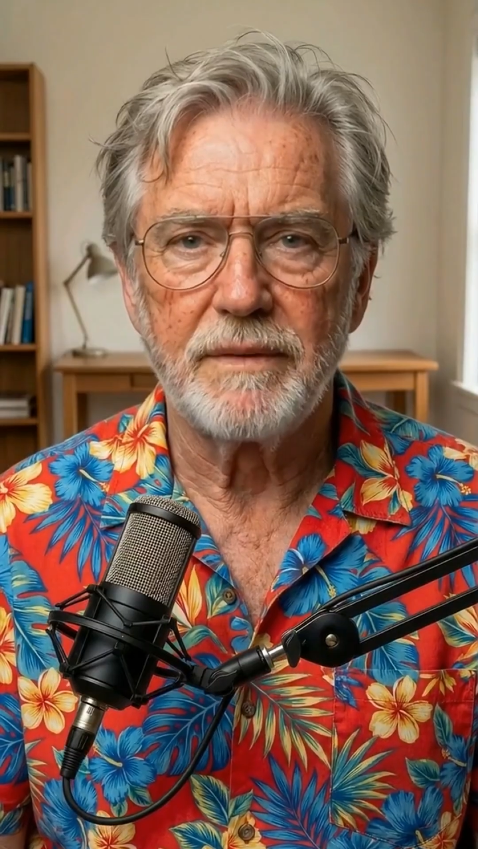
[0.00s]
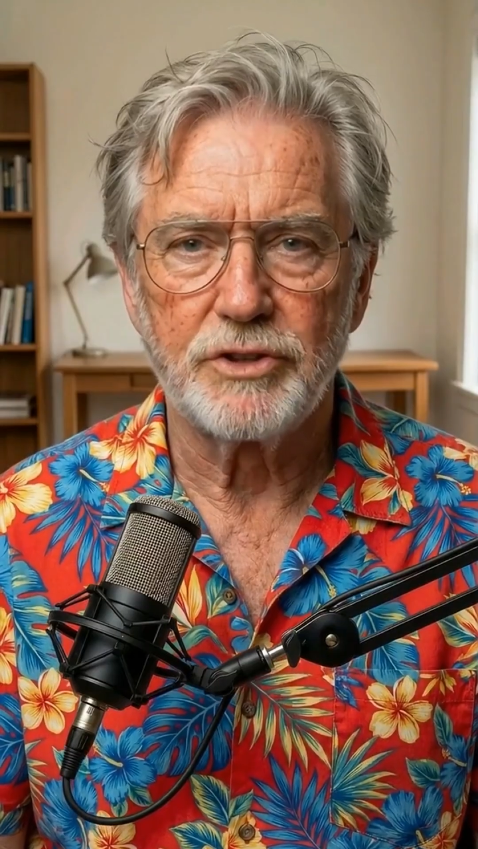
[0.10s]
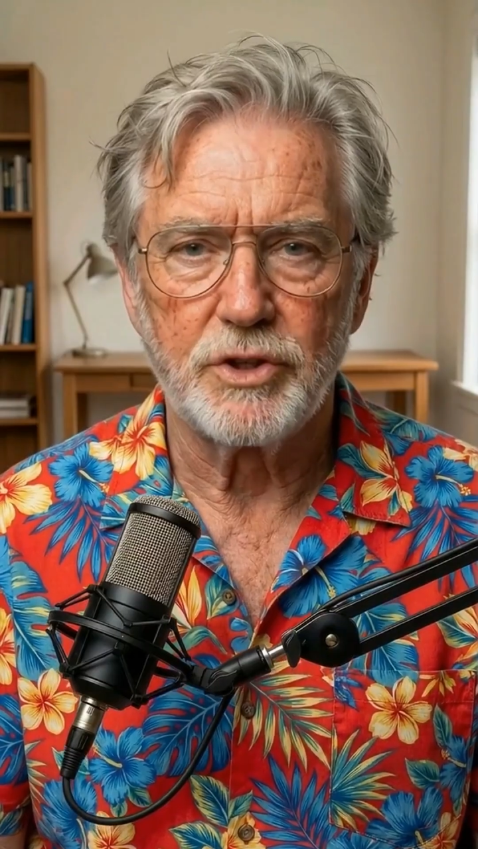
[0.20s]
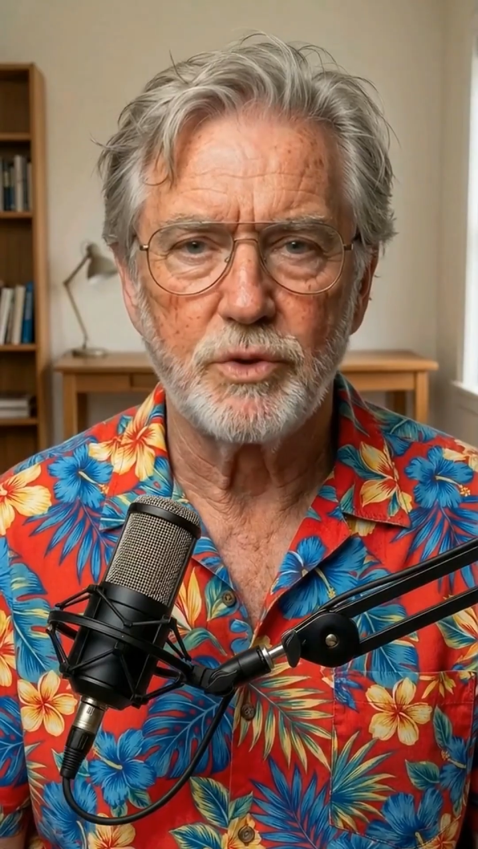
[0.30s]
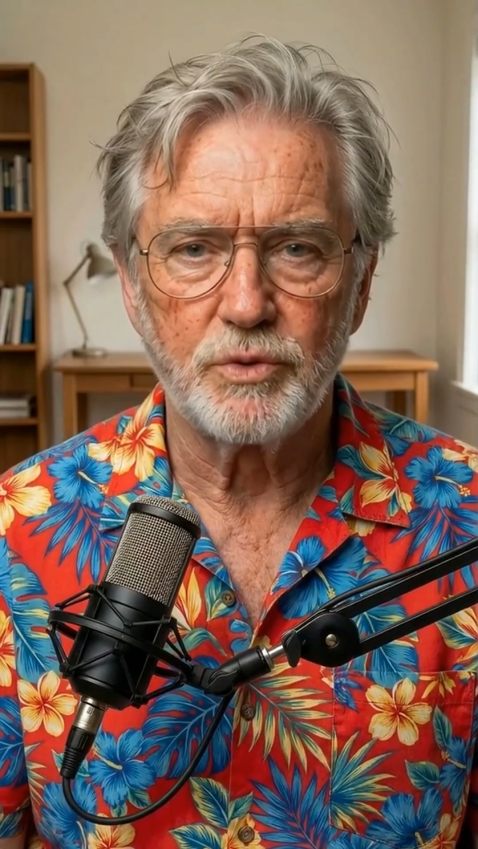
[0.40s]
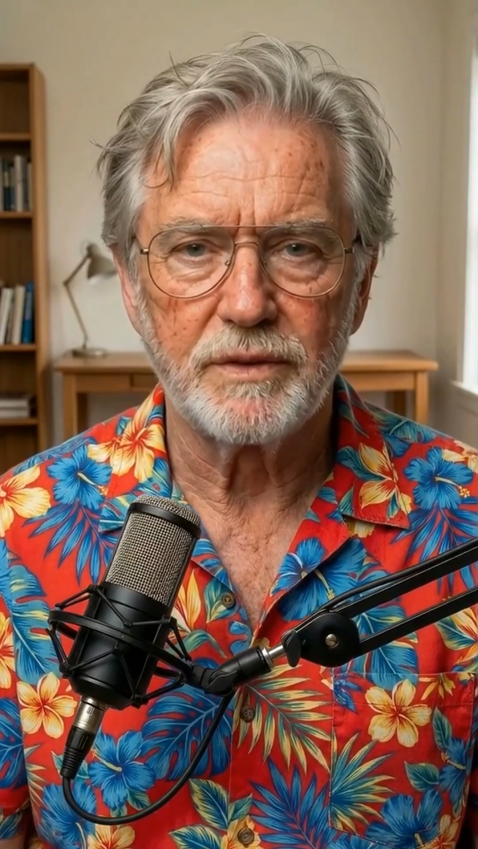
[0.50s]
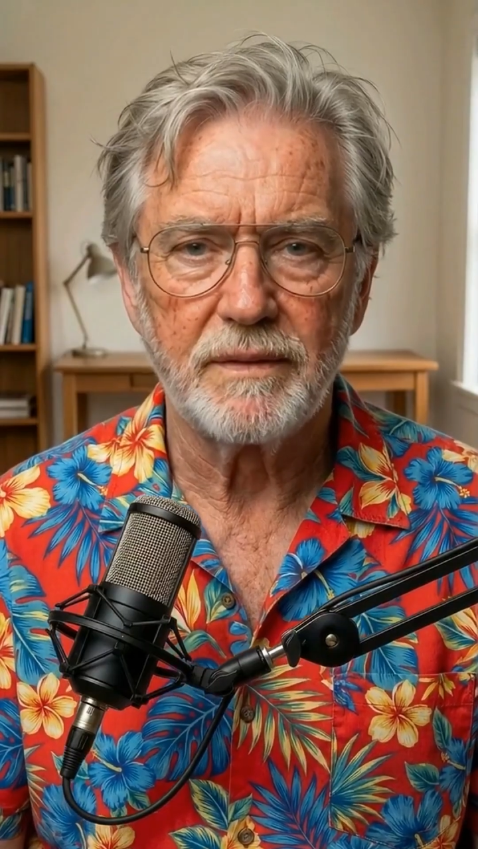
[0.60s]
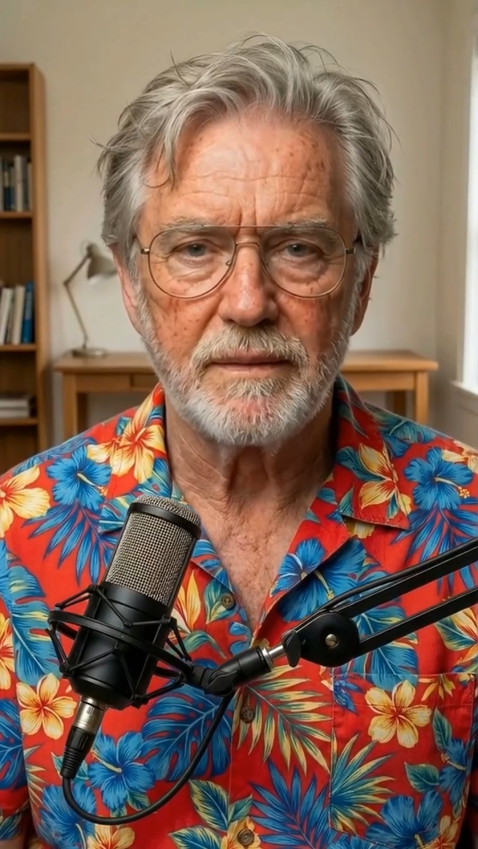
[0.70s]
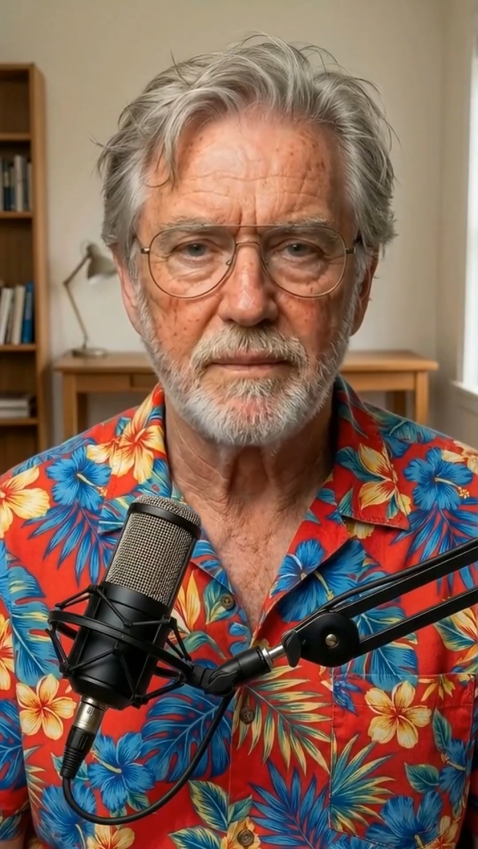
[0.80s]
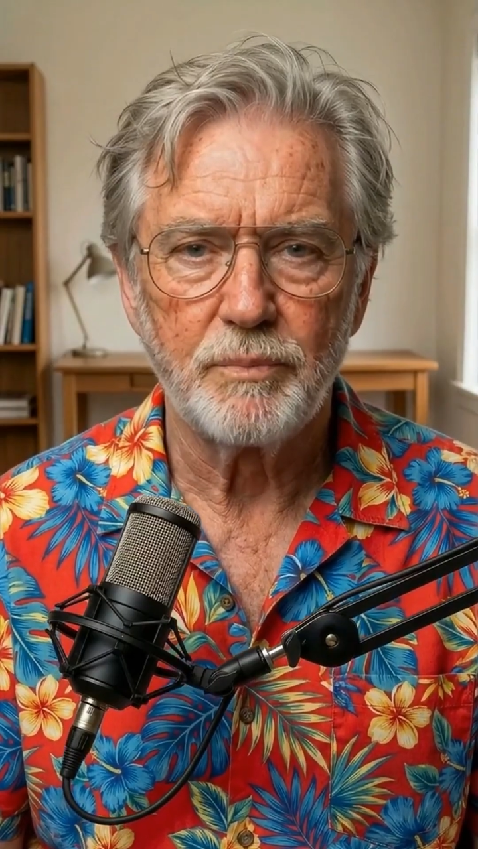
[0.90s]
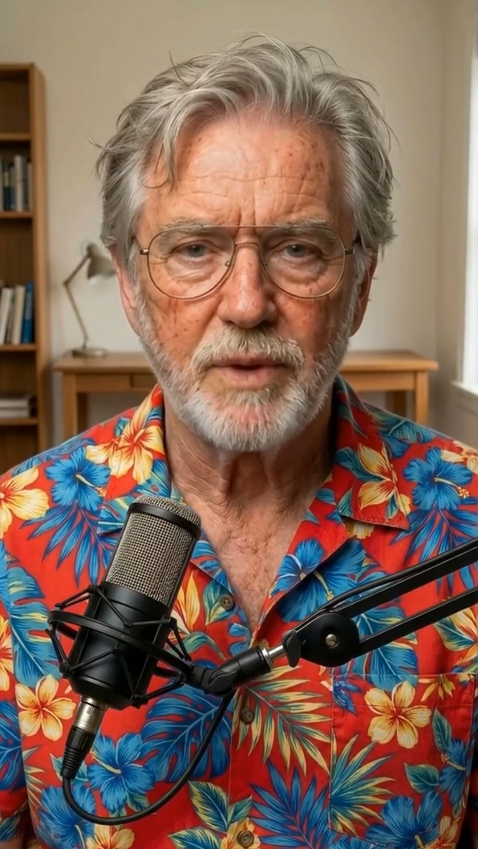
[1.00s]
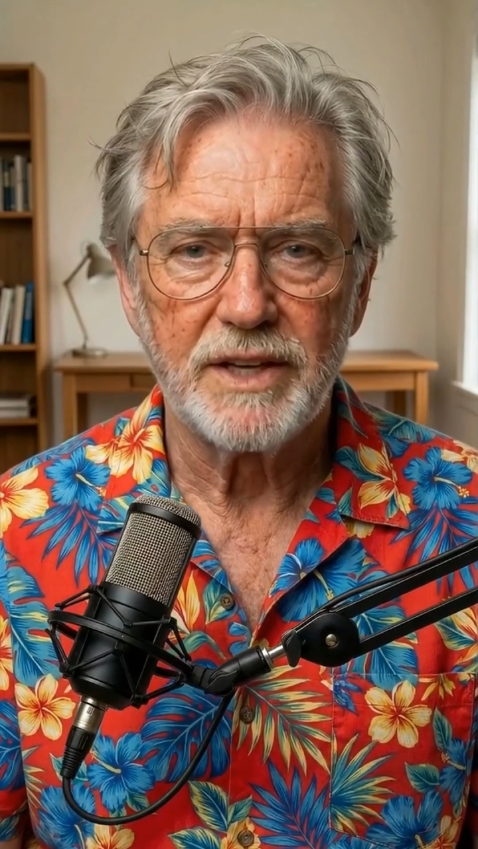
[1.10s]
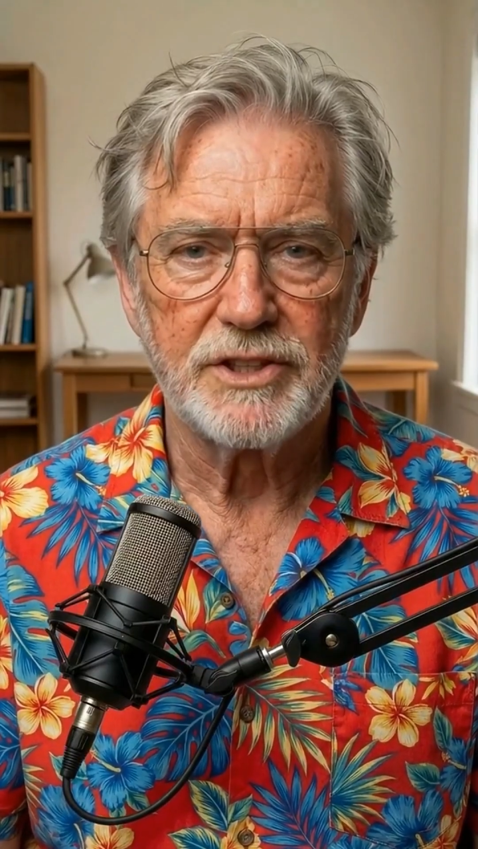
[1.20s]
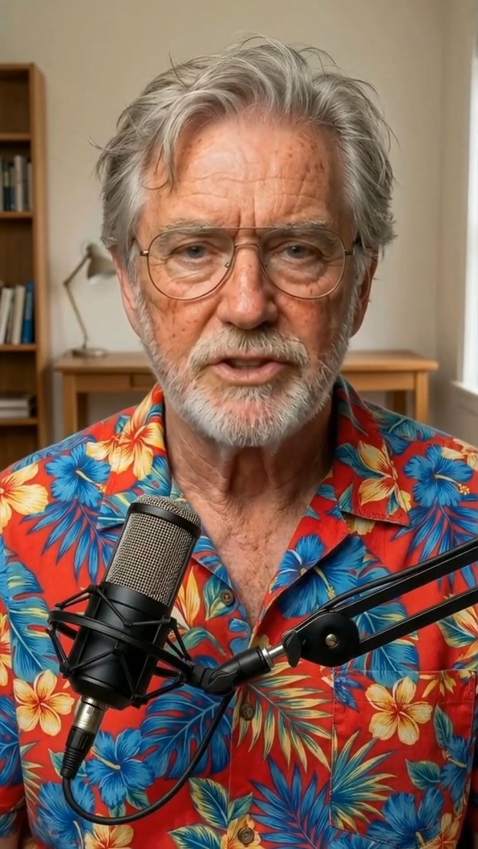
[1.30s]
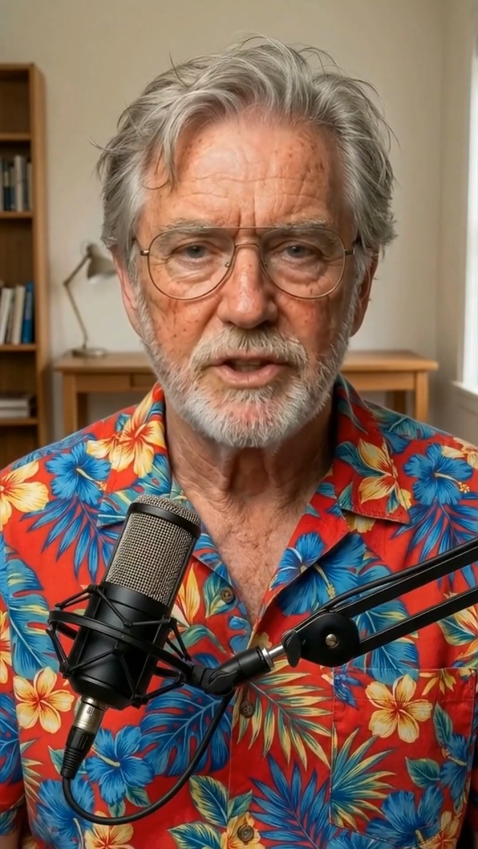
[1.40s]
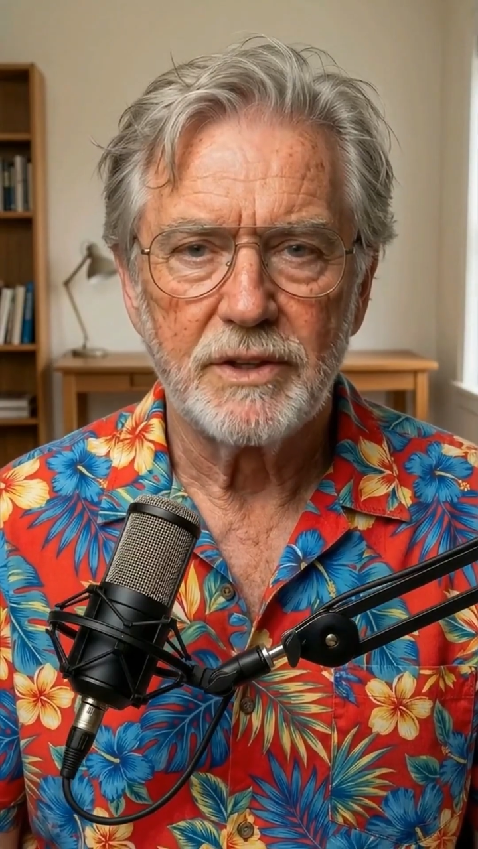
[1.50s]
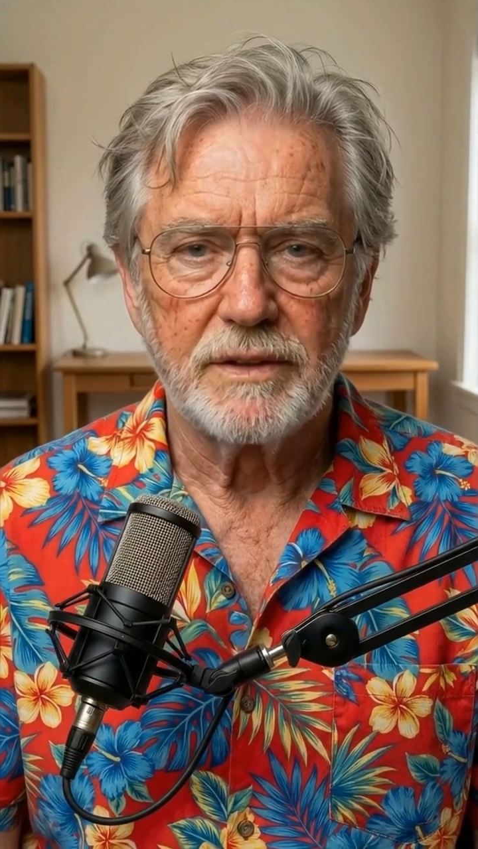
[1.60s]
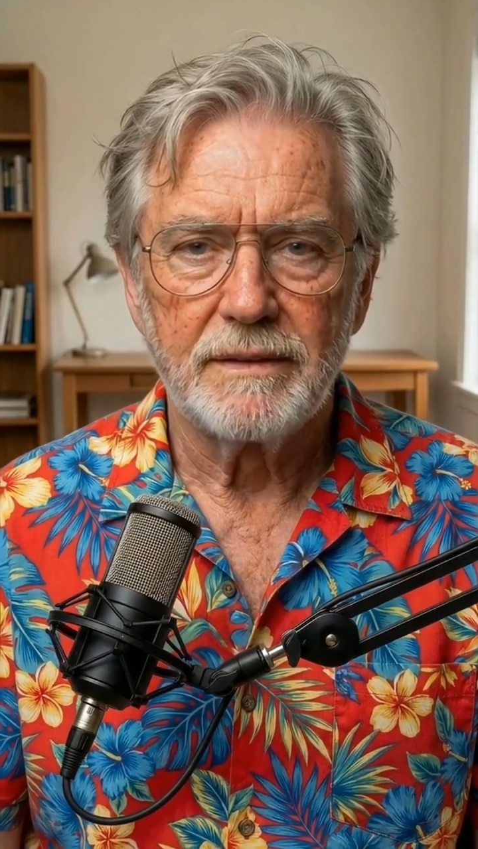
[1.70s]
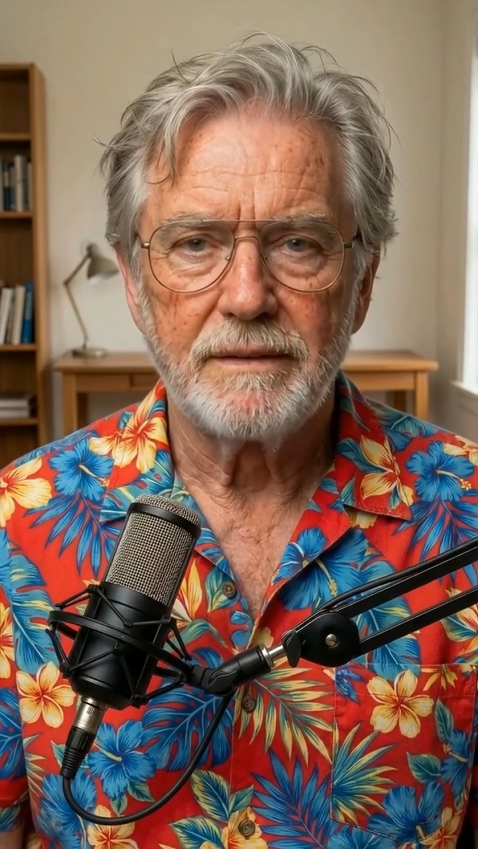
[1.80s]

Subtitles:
2. Register,